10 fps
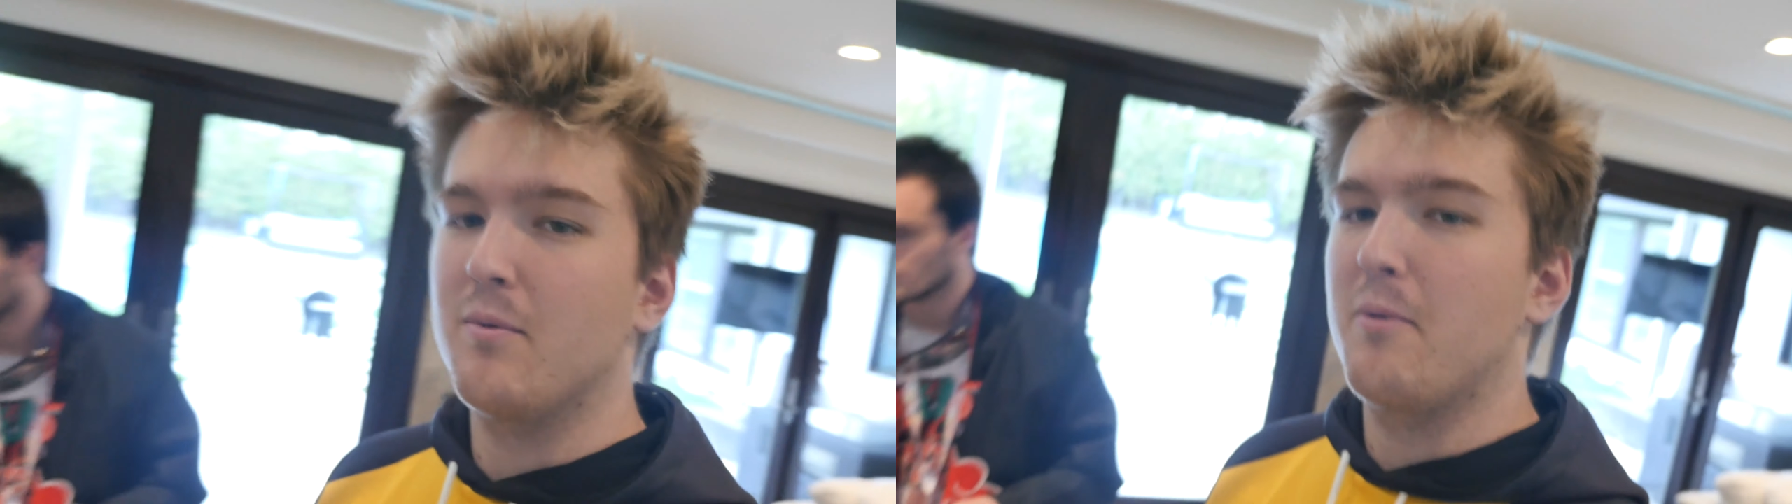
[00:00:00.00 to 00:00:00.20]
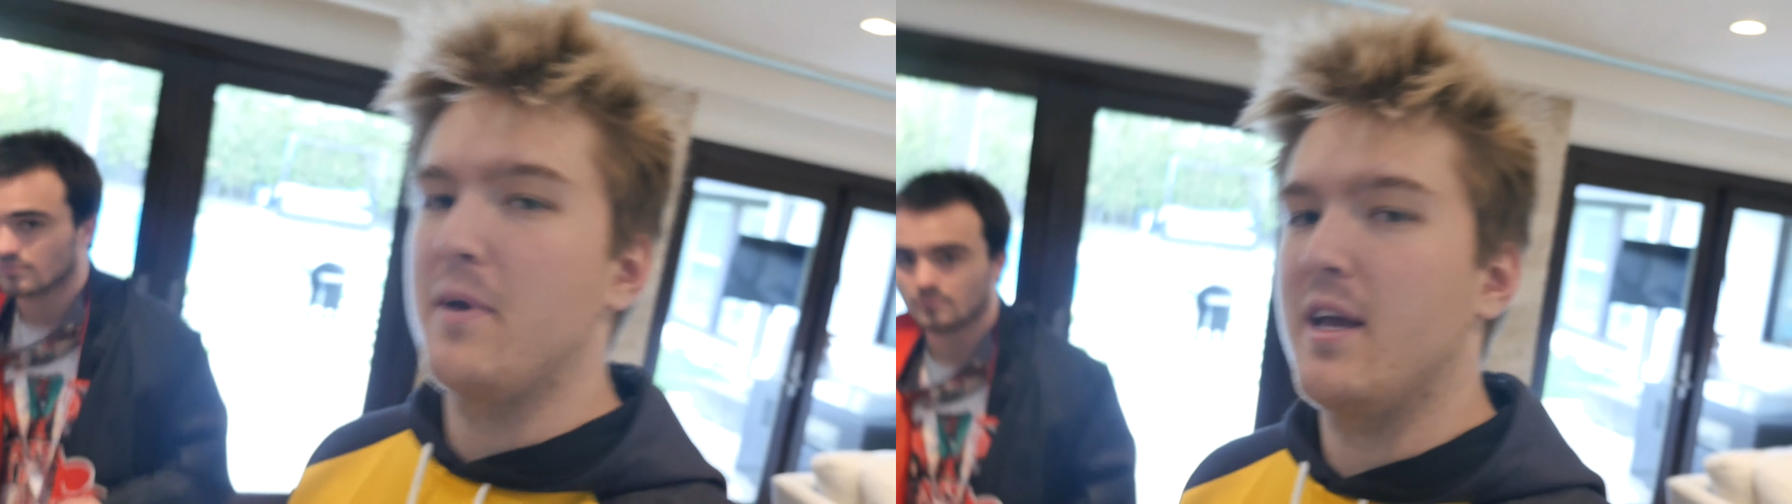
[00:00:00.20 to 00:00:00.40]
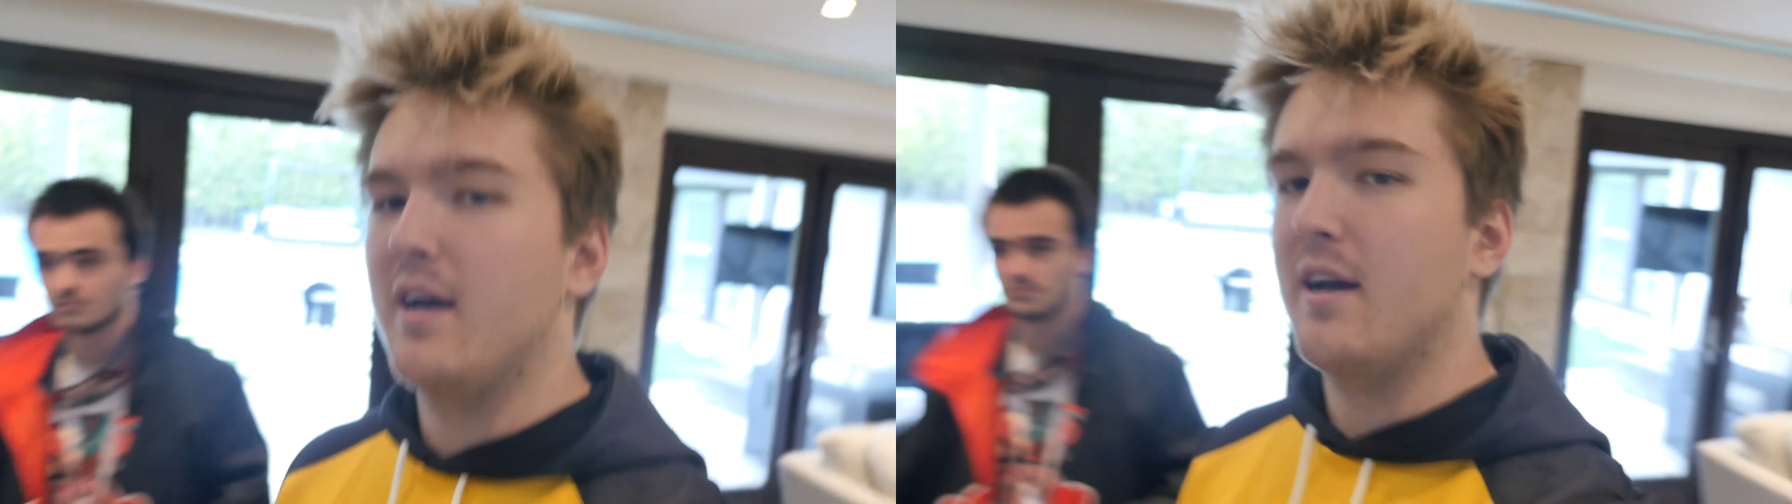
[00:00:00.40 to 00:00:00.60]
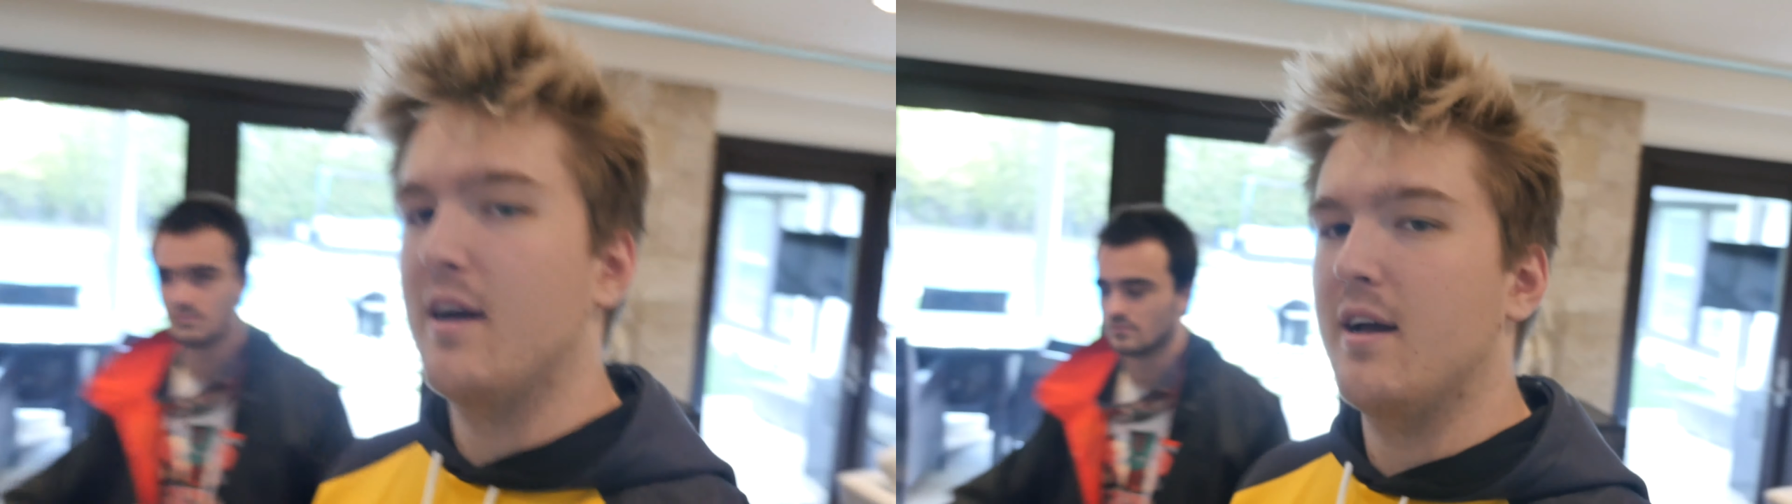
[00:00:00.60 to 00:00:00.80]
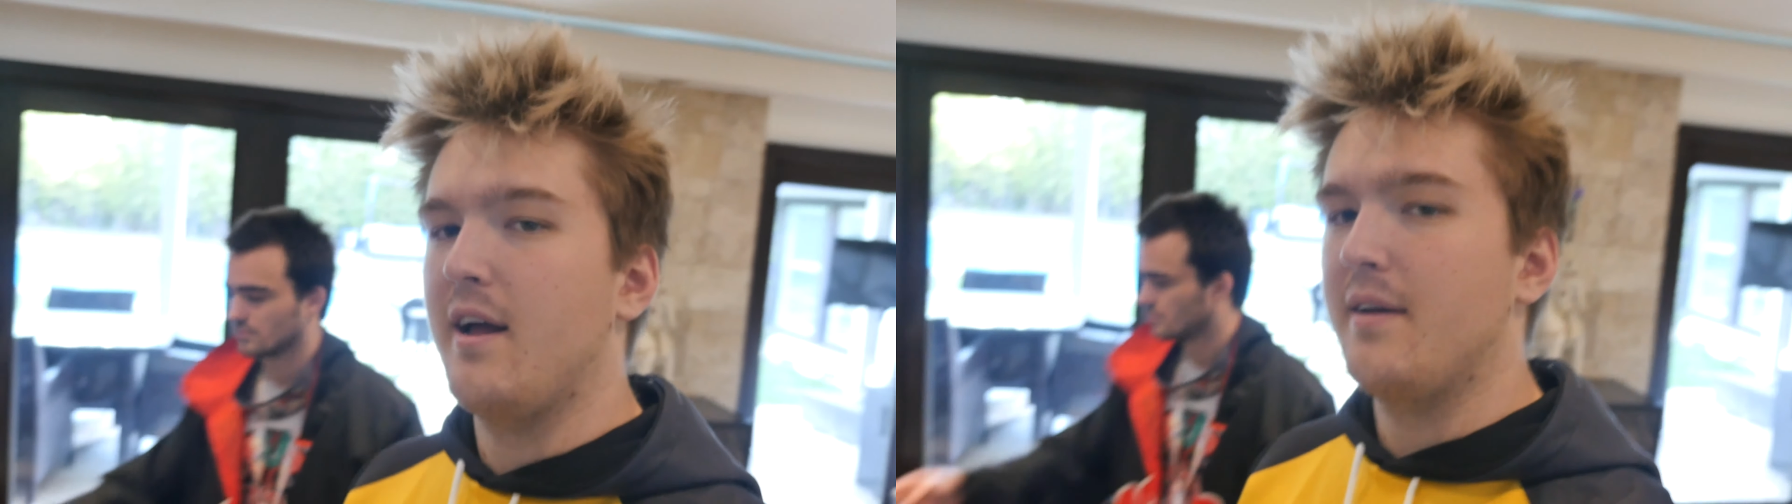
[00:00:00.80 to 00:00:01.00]
what we
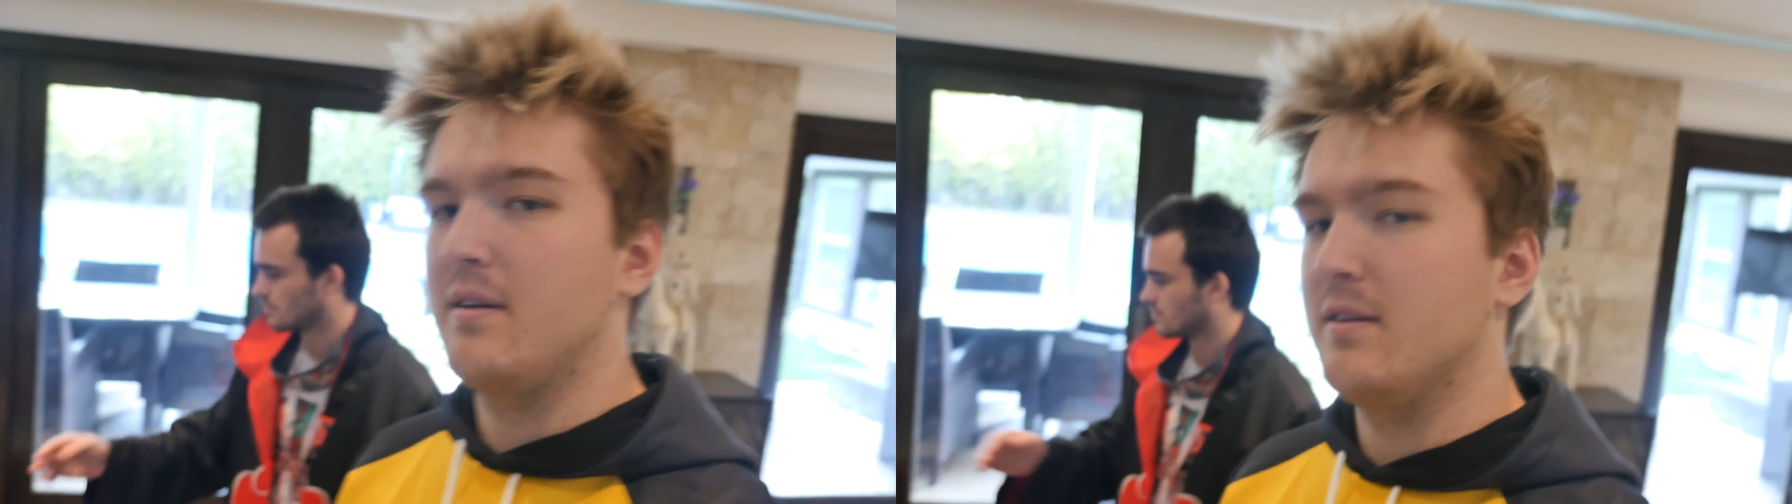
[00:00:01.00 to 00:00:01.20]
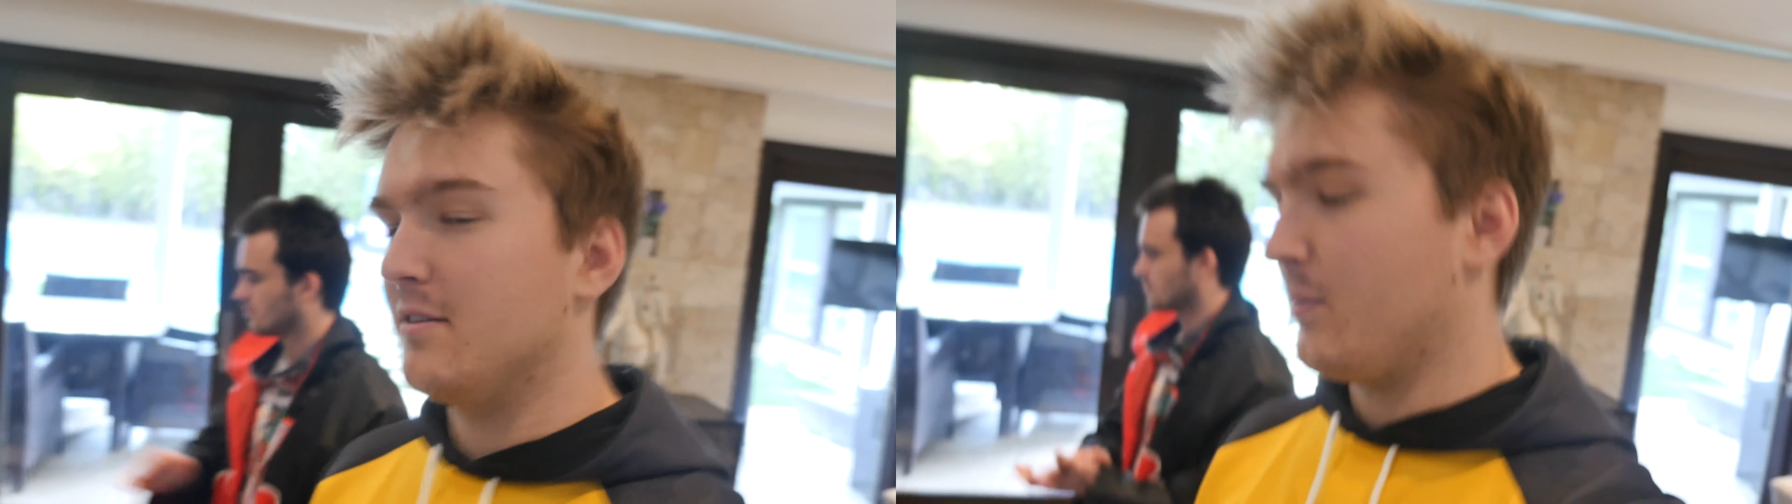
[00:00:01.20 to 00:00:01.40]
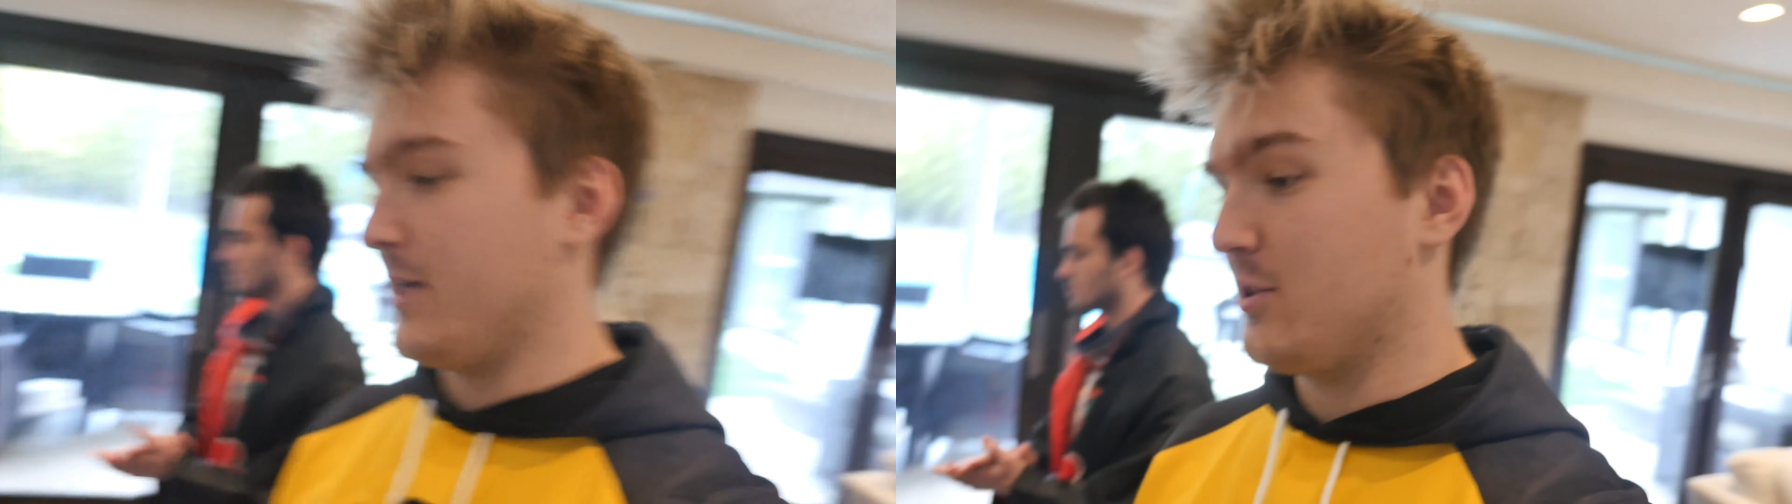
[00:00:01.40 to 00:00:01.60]
uh, what